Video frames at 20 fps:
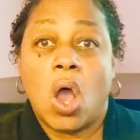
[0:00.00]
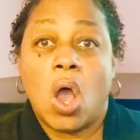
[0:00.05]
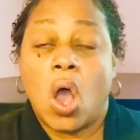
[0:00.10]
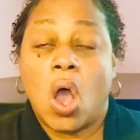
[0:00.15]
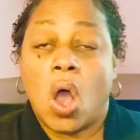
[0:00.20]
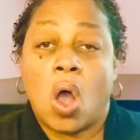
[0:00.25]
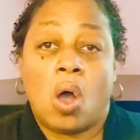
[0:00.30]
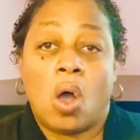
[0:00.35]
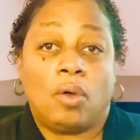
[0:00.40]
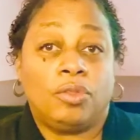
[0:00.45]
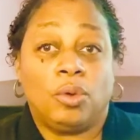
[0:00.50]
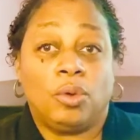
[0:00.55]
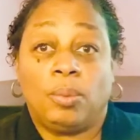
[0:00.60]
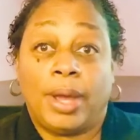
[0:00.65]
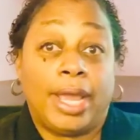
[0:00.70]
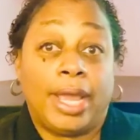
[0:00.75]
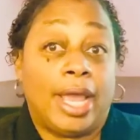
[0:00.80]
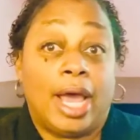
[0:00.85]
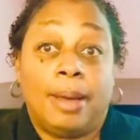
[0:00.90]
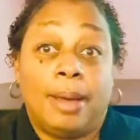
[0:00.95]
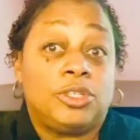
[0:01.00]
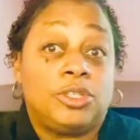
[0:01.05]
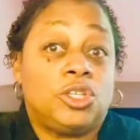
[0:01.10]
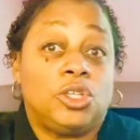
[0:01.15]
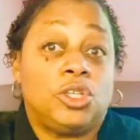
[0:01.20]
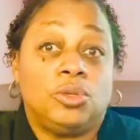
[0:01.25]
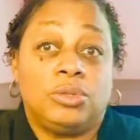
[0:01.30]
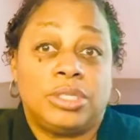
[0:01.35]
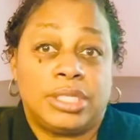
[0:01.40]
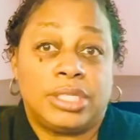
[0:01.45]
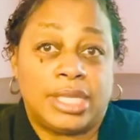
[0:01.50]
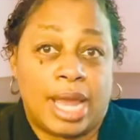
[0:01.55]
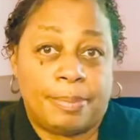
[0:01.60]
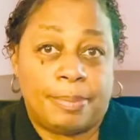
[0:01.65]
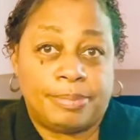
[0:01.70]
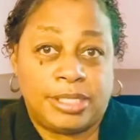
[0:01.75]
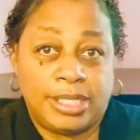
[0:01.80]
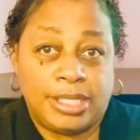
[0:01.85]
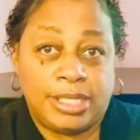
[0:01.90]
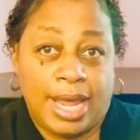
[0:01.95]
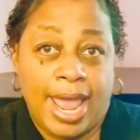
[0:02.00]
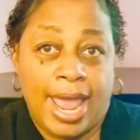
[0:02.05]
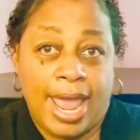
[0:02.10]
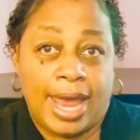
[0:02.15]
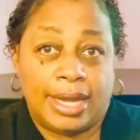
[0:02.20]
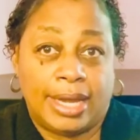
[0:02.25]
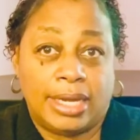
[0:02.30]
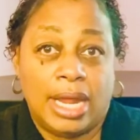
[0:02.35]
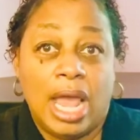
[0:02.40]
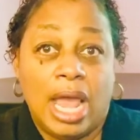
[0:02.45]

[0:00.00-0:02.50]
all the way up to step 10,